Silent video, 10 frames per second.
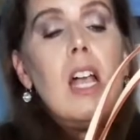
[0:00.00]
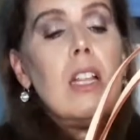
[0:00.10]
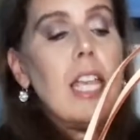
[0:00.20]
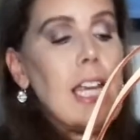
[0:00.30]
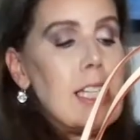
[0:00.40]

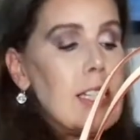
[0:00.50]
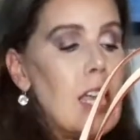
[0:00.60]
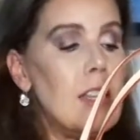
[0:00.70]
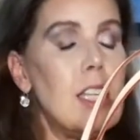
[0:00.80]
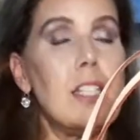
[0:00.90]
Like I
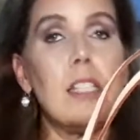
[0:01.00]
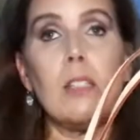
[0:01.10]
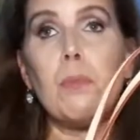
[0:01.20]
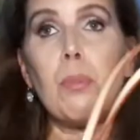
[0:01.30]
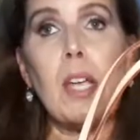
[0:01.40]
said, this
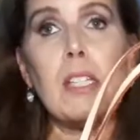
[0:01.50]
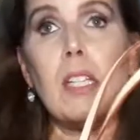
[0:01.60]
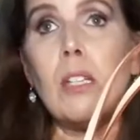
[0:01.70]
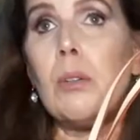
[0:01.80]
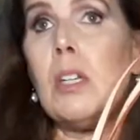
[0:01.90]
price
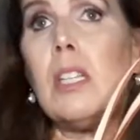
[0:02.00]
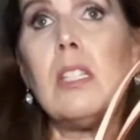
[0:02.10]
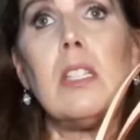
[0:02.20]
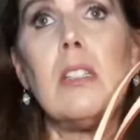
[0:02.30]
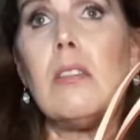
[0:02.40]

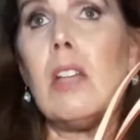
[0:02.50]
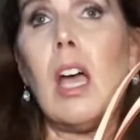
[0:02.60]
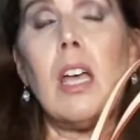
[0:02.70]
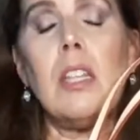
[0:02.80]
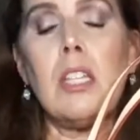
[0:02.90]
increase
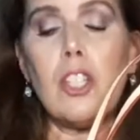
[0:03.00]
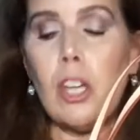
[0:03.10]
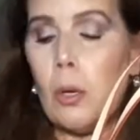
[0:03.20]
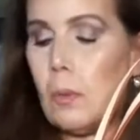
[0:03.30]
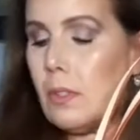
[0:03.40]
this
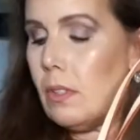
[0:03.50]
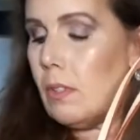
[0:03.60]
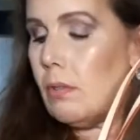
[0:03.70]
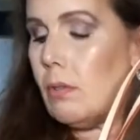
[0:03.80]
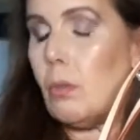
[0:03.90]
year
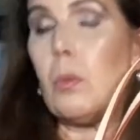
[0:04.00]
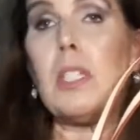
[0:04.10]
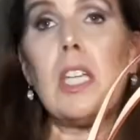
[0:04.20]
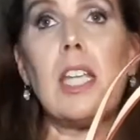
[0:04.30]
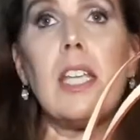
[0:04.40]
was
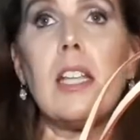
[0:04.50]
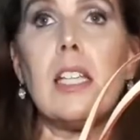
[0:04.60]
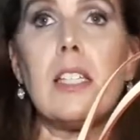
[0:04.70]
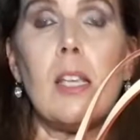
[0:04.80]
ridiculous.